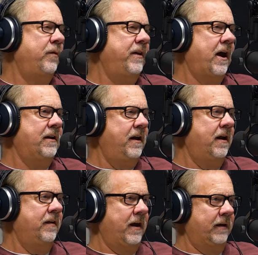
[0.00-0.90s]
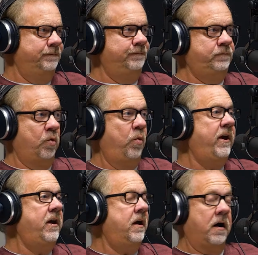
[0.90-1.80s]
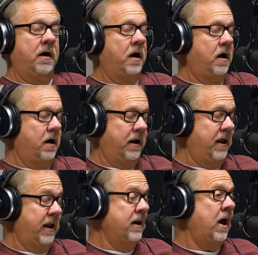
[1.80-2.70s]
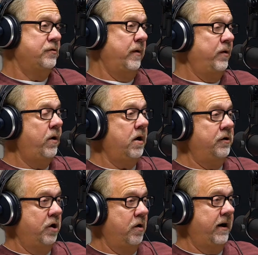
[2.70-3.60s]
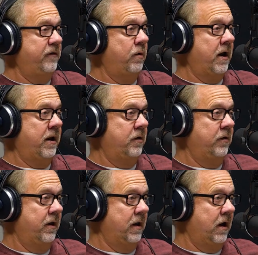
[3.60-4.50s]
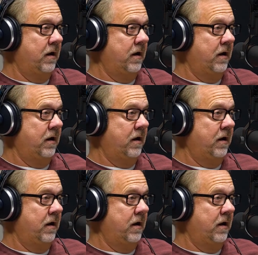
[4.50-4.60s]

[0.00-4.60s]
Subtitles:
with the idea that an acknowledgement that we are under grace, we're not under the law.